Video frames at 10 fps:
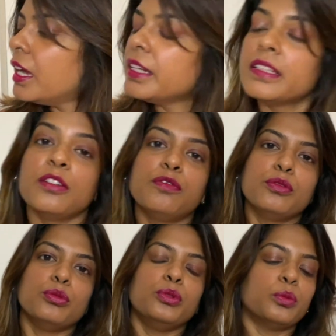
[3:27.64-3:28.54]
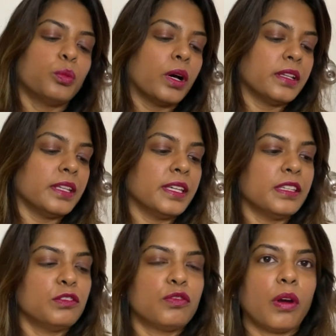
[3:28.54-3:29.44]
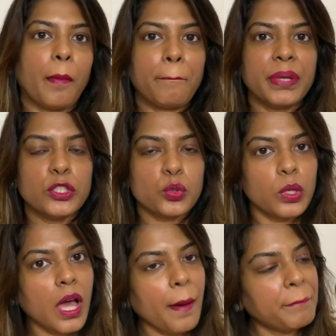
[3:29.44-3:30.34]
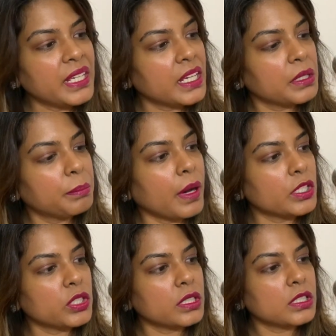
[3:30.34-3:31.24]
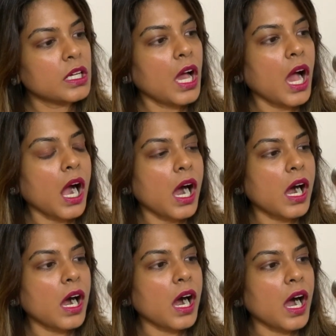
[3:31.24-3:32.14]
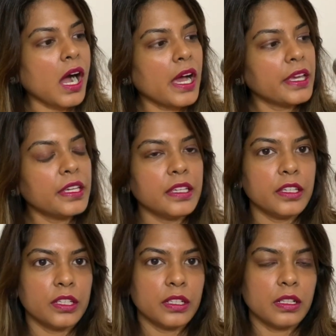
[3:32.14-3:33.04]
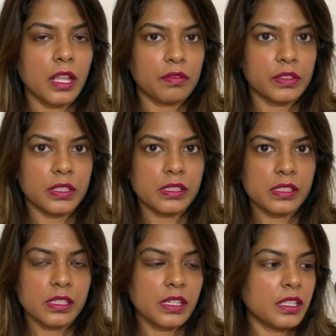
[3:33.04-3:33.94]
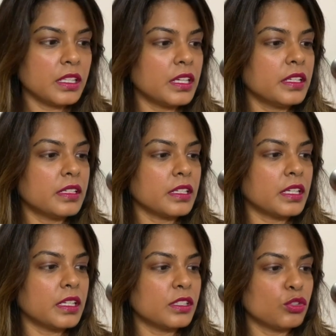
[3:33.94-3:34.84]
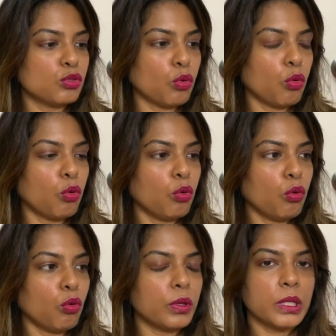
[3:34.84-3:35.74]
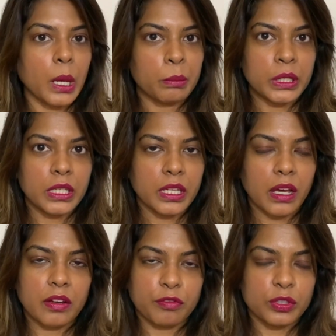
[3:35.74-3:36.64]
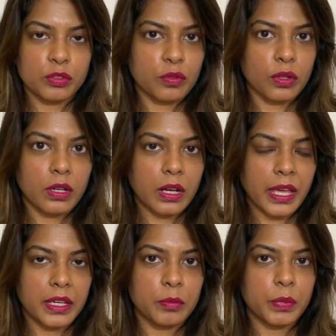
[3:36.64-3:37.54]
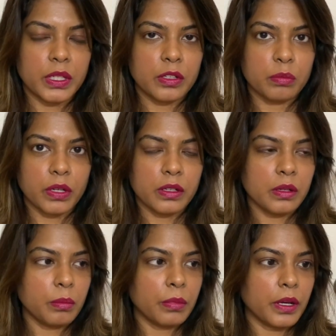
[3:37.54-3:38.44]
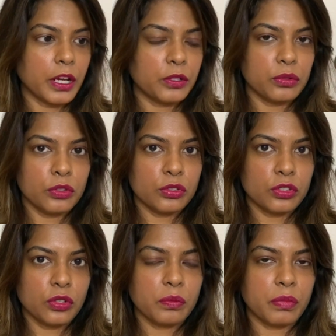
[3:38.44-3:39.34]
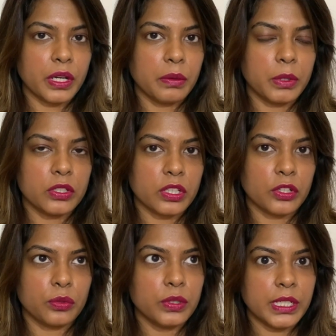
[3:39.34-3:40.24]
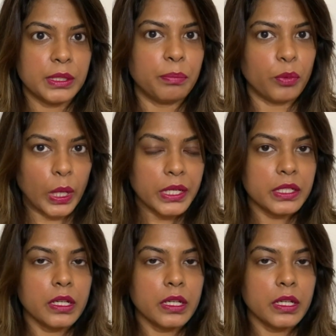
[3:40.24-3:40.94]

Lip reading: Another food one is from Pintola peanut butter. I love this. It is so yummy. I first of all like peanut butter, but I don't use it on bread because I don't eat bread.